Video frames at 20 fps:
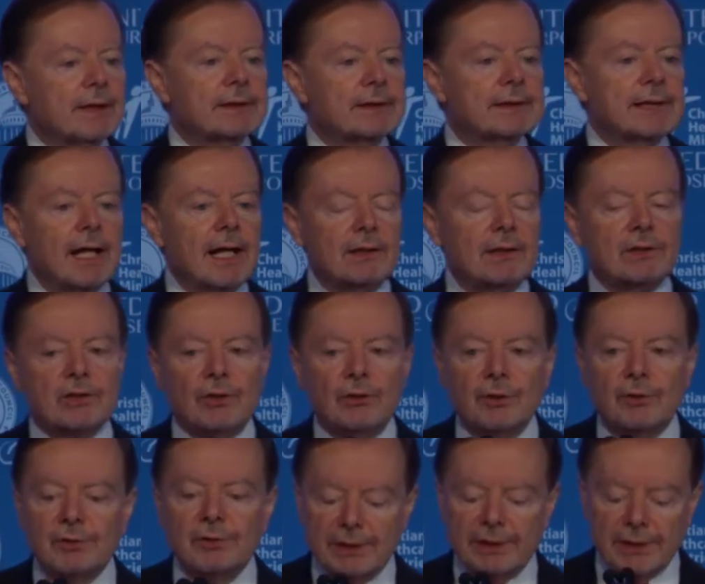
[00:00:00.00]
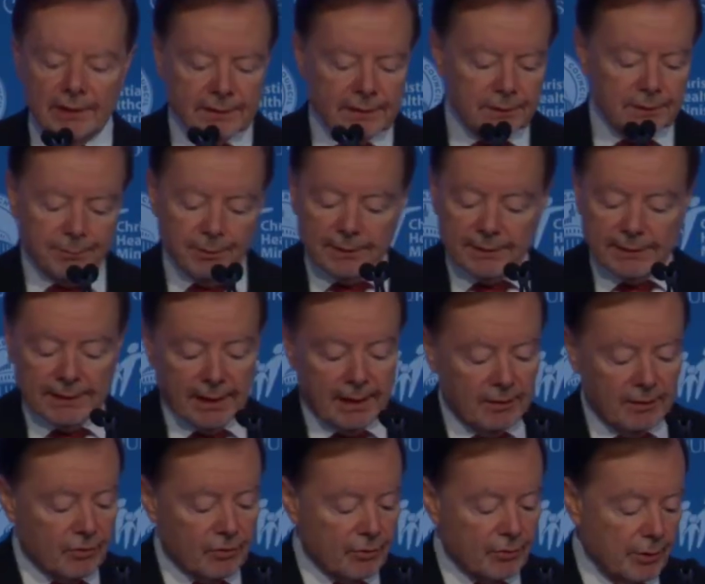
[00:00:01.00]
exact circumstances, but
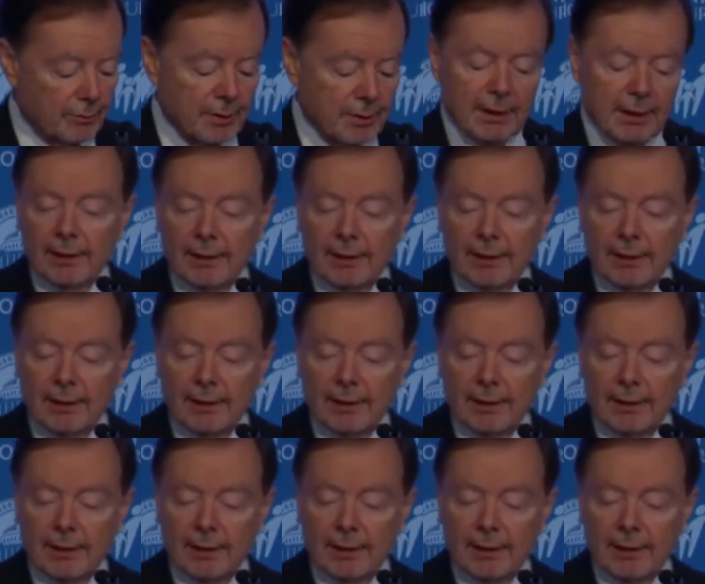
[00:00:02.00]
saying to him,